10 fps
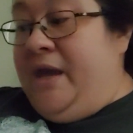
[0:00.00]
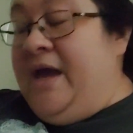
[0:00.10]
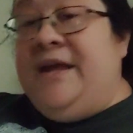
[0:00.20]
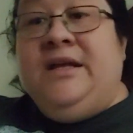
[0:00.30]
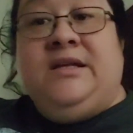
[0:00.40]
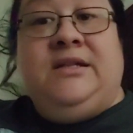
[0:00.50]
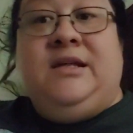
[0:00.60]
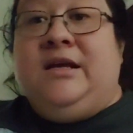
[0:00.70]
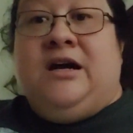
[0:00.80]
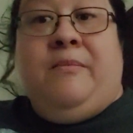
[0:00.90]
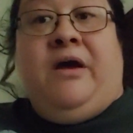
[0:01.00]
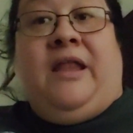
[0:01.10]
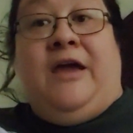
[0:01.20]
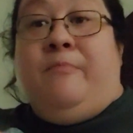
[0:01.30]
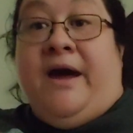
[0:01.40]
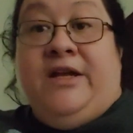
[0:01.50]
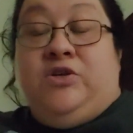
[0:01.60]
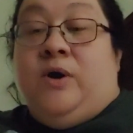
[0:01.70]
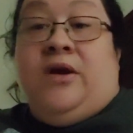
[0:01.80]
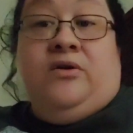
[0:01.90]
and it doesn't come out like mine
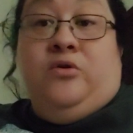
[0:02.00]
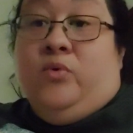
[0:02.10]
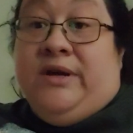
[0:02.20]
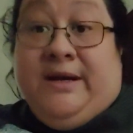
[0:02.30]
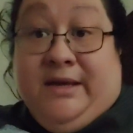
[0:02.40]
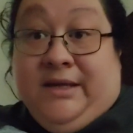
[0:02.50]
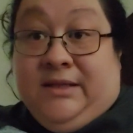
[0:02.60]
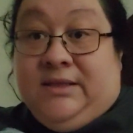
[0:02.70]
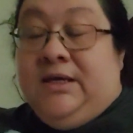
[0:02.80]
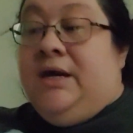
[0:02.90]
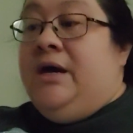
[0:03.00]
do. I don't know what it is